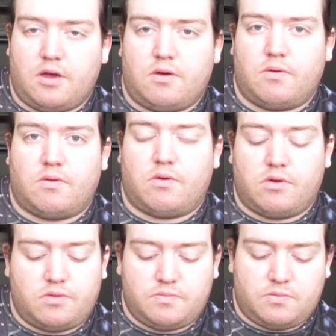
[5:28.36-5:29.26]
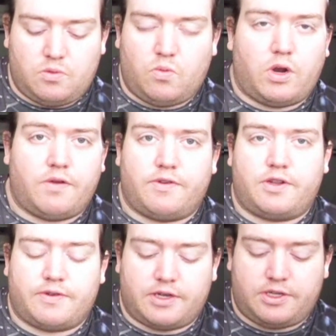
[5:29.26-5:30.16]
or whatever
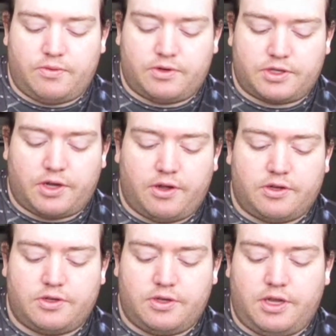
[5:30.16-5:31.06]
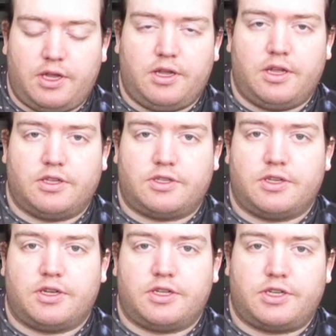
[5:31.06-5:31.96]
device you want to go
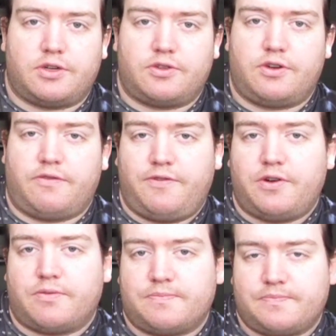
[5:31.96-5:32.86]
into channels 3 and 4.